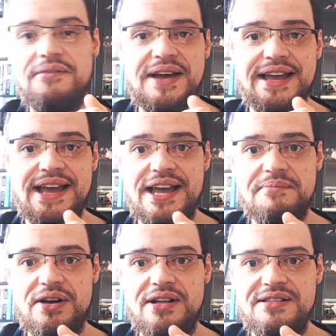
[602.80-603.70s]
my
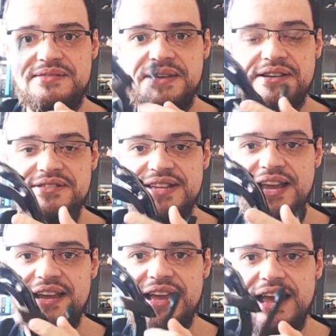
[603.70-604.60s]
eyeballs because
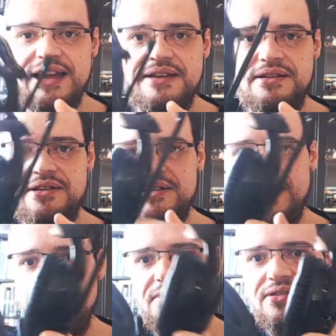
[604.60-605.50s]
I am not
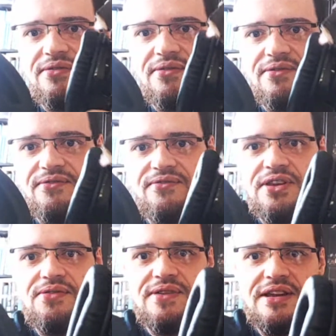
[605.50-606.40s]
able to
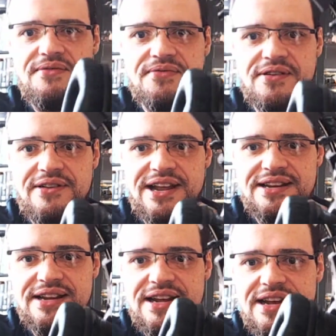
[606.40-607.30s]
view
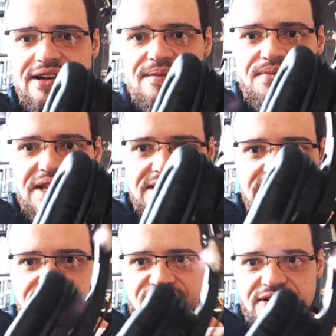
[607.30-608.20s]
infrared. This
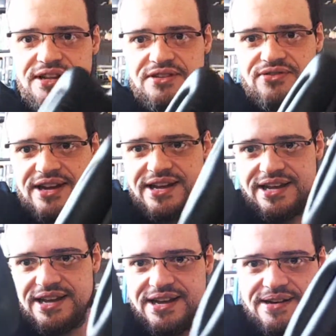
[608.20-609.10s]
is for the Track
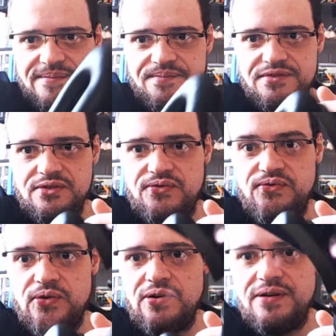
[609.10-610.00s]
IR
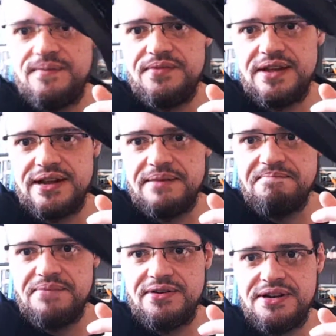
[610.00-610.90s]
4 that I
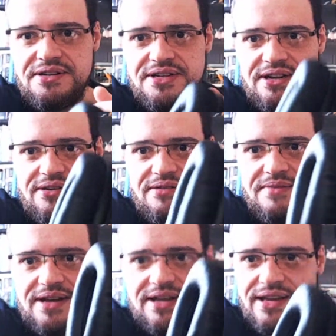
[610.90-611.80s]
bought it on
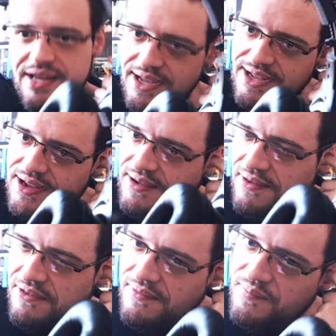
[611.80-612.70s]
my
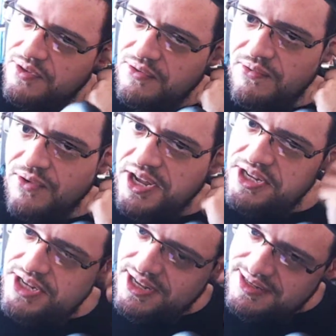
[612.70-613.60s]

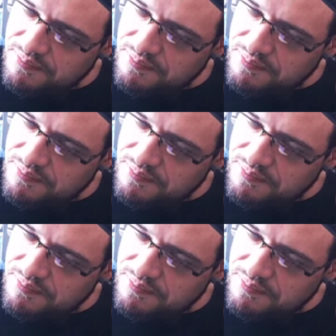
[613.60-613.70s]
wage as a